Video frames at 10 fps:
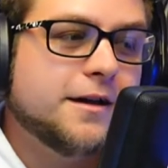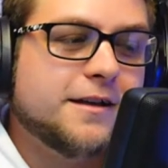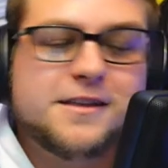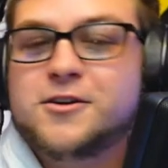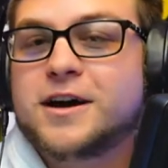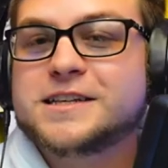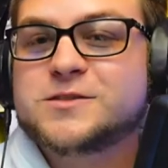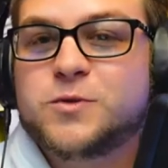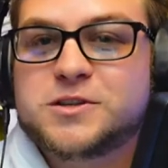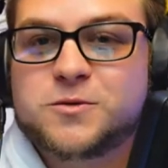you got a
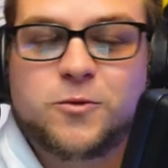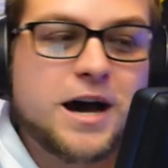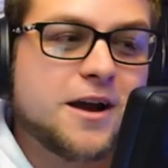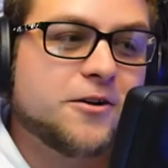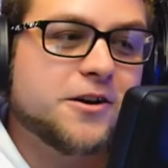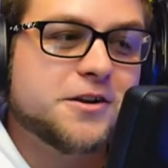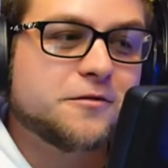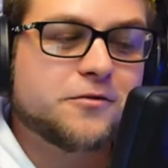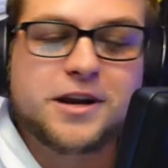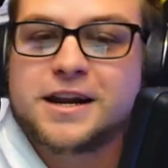switch wired on your
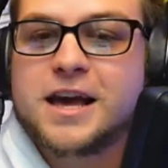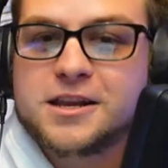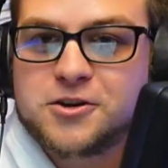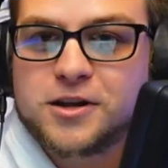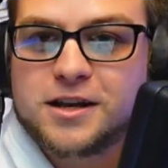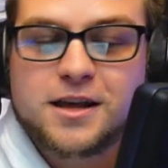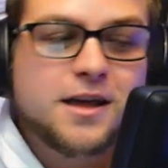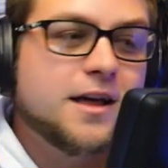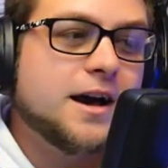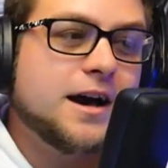freaking head unit
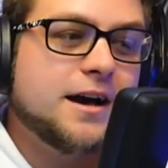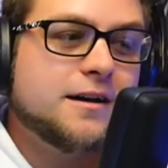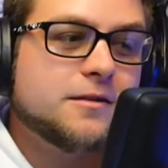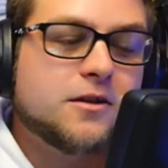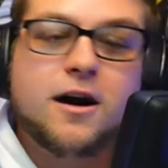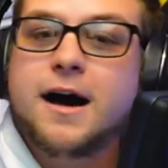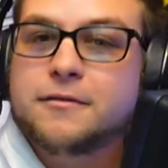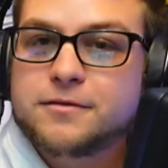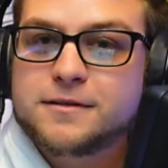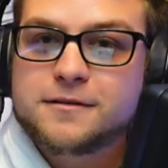uh,
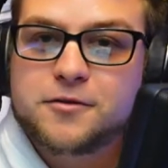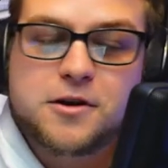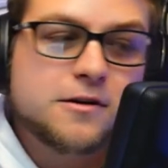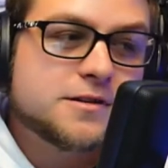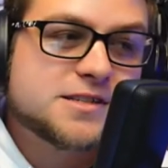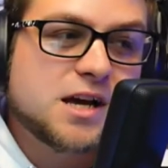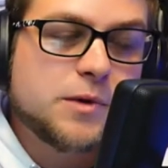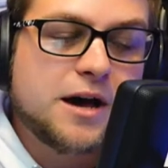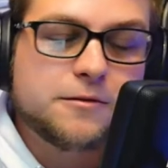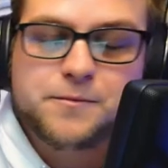off for your sub
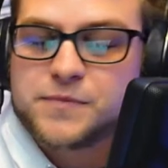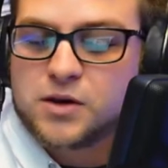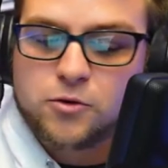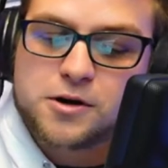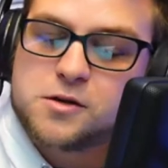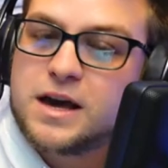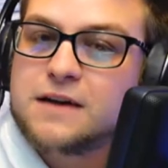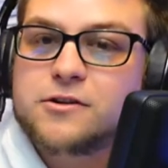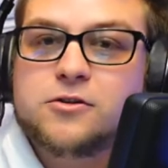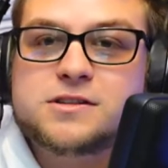out or you have
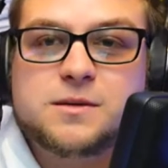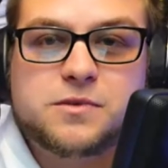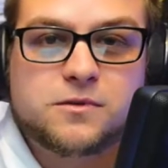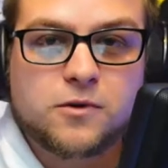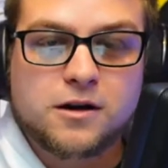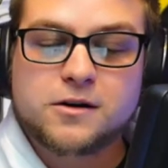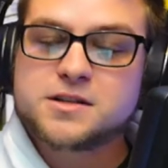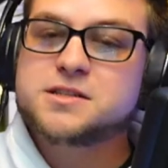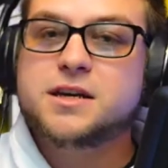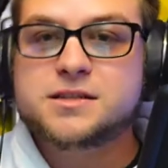it hooked up to the wrong
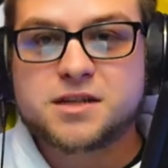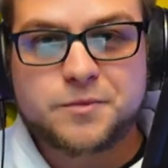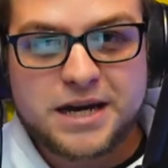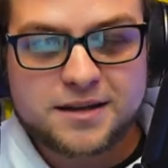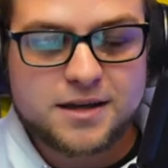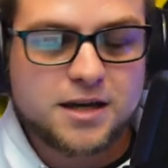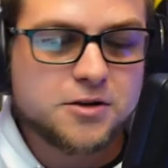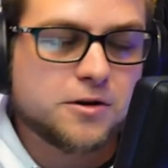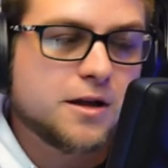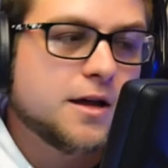RCAs on the back of the head
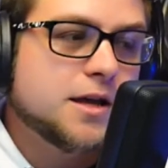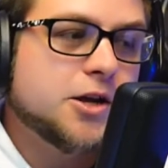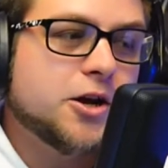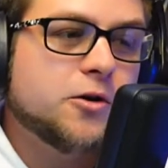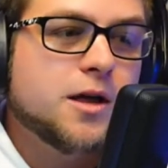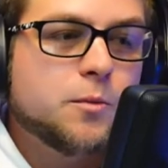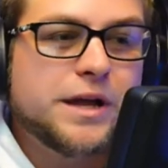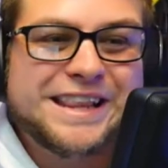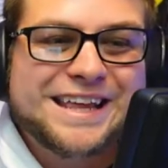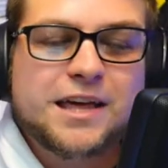unit, you know. But
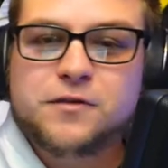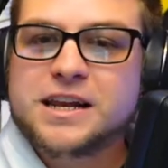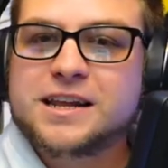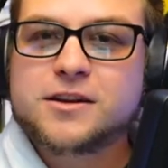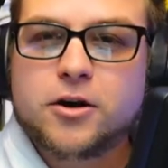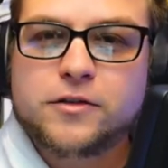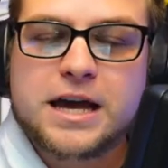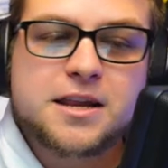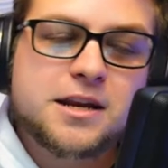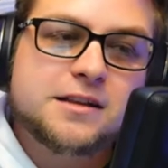if you didn't know
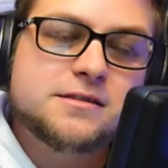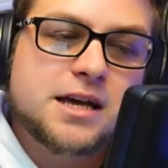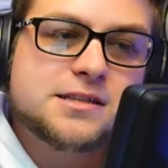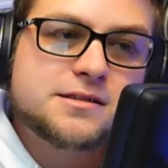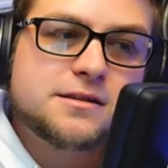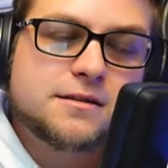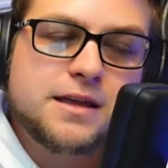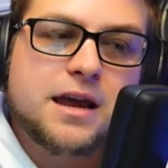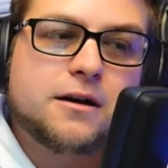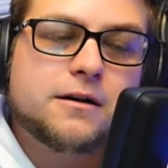that, you didn't test
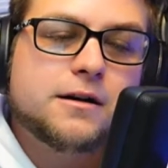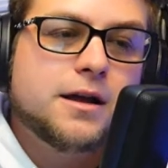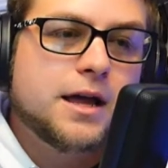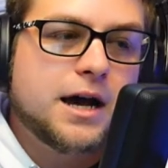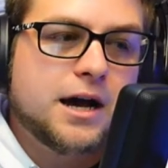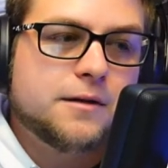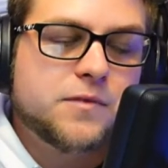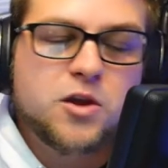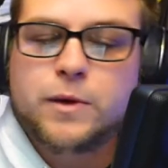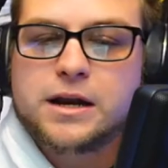there, uh,
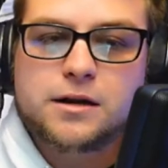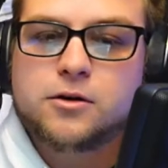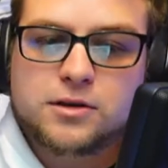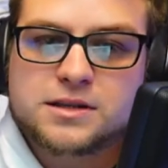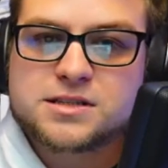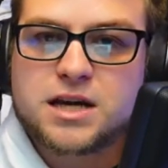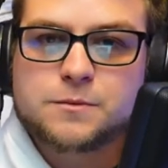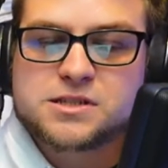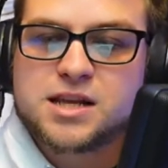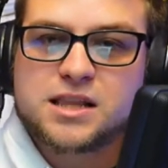you might unhook the
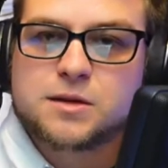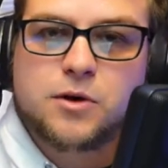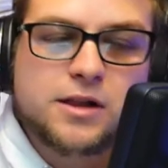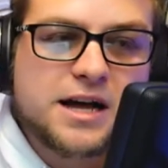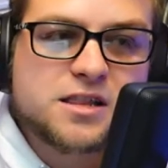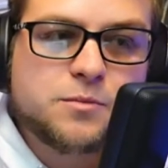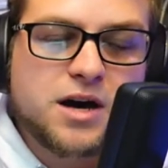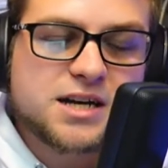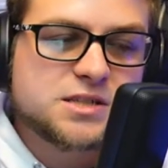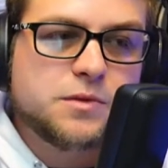subs, take them all out of the
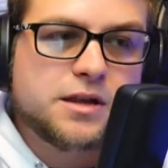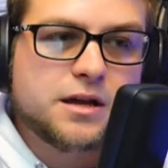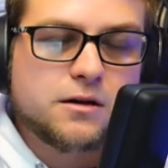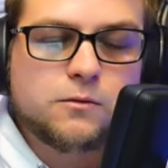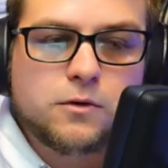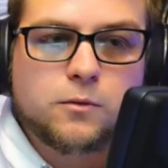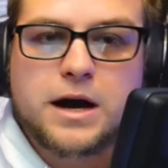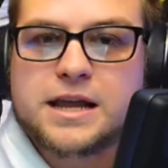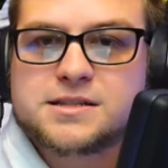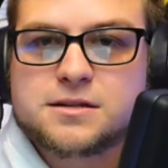box, and be like, oh, well,
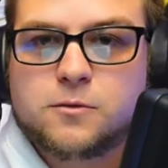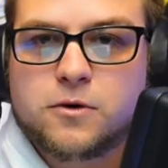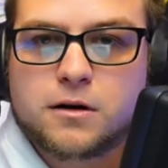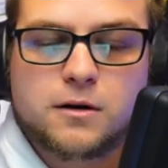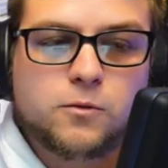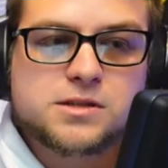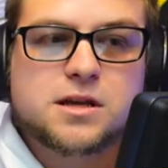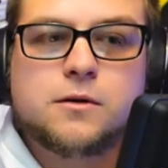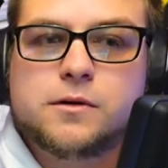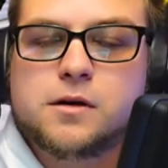why isn't it working? What's
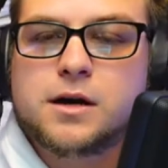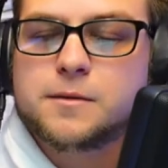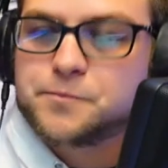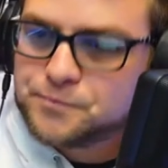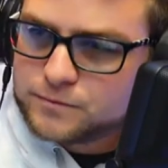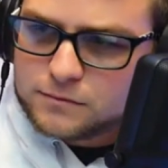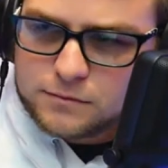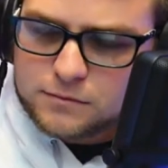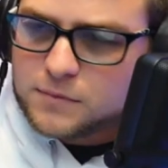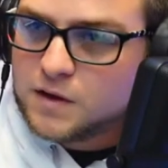going on?
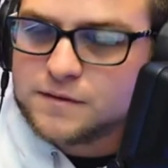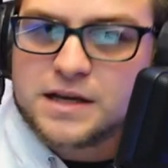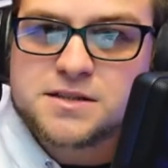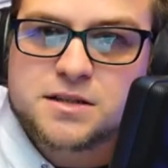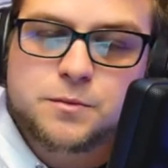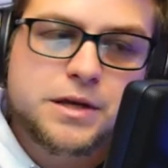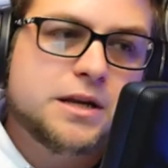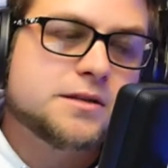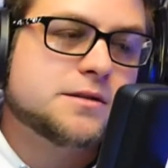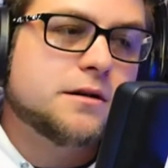Test an
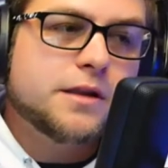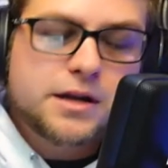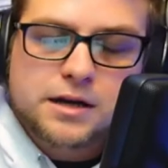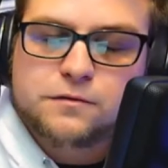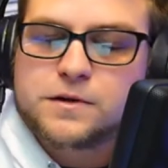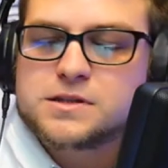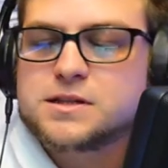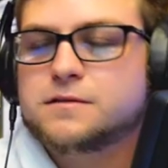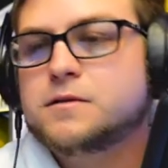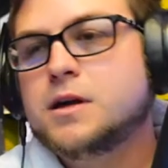impedance and all that kind of fun
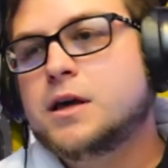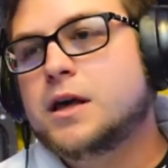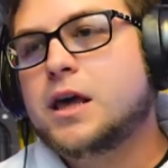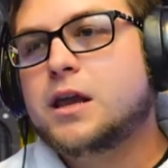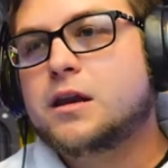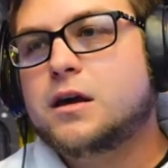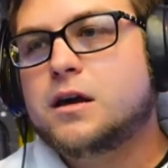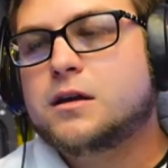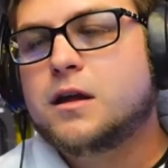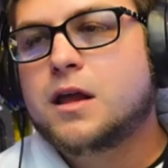stuff. And
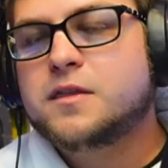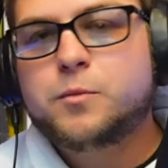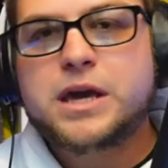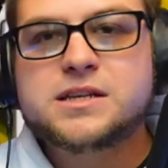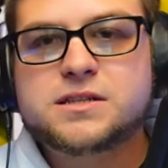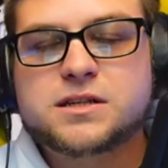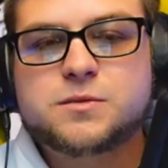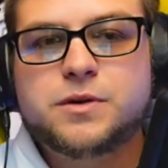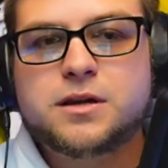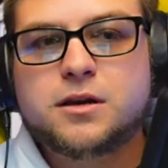uh, the basics.
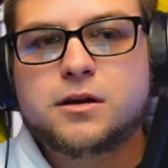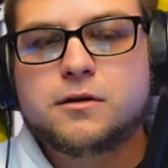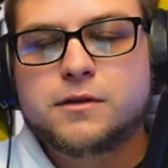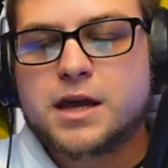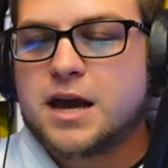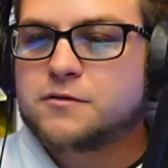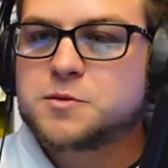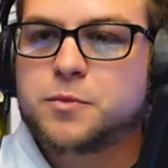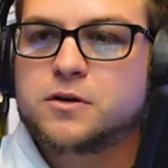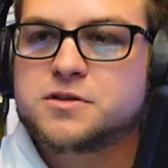But, you know, the
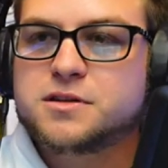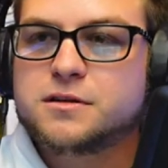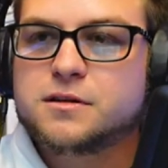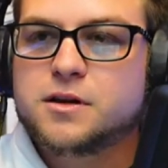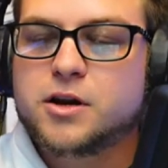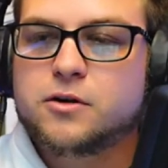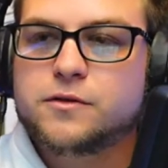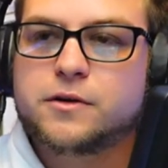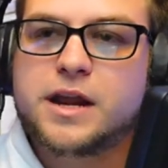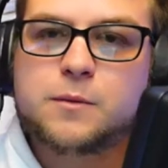average person, you know,
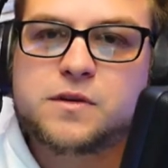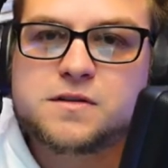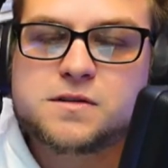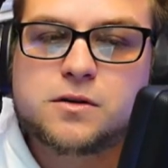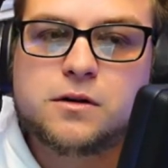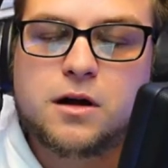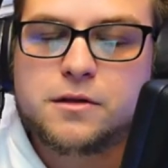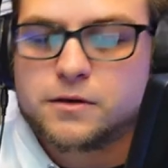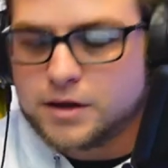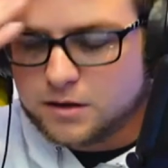their amp doesn't turn on.
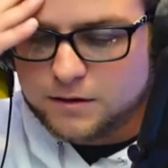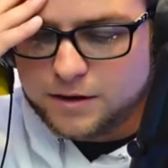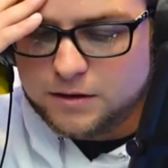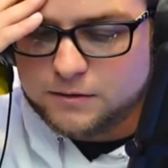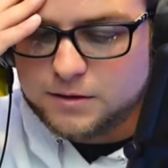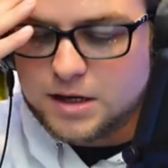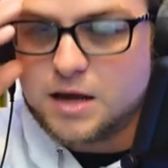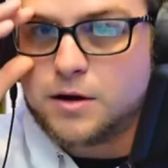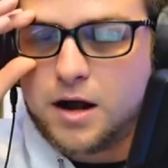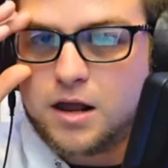They're like, oh, no,
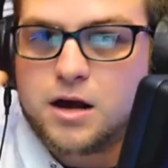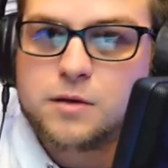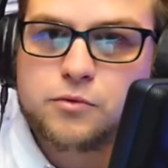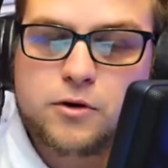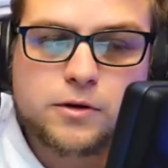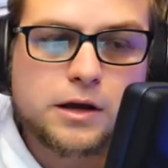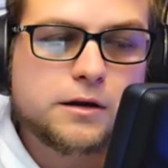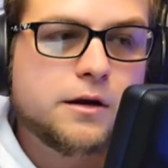I, I, I broke it.